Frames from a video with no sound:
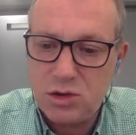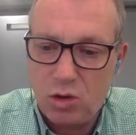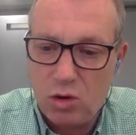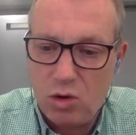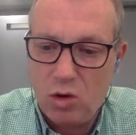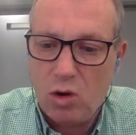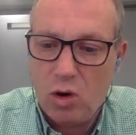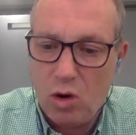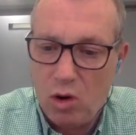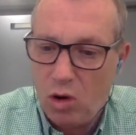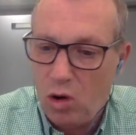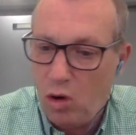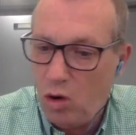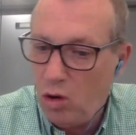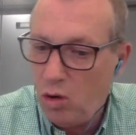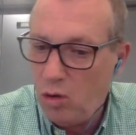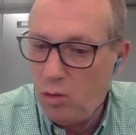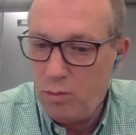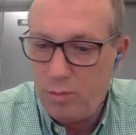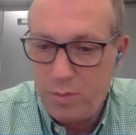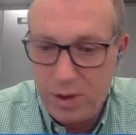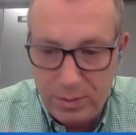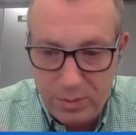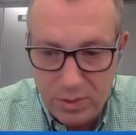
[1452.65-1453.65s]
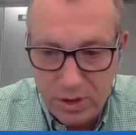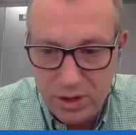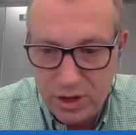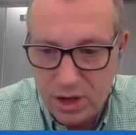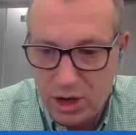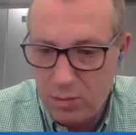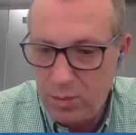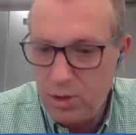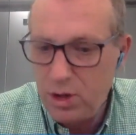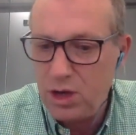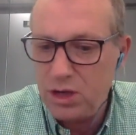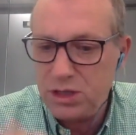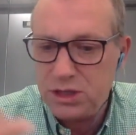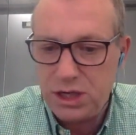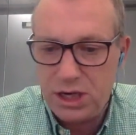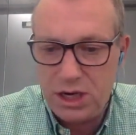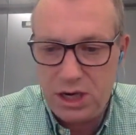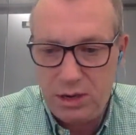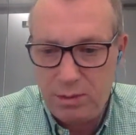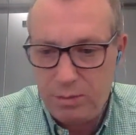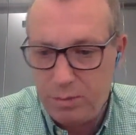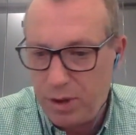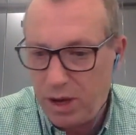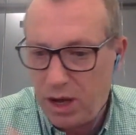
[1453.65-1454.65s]
or people in the community,
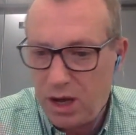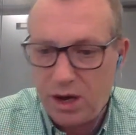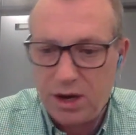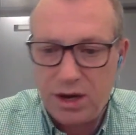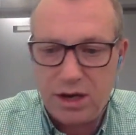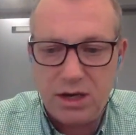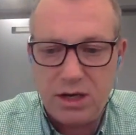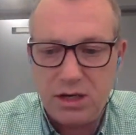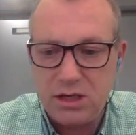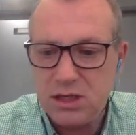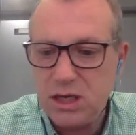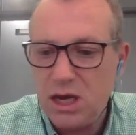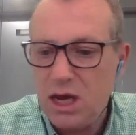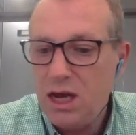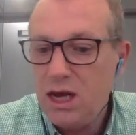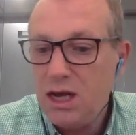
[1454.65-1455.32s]
partners,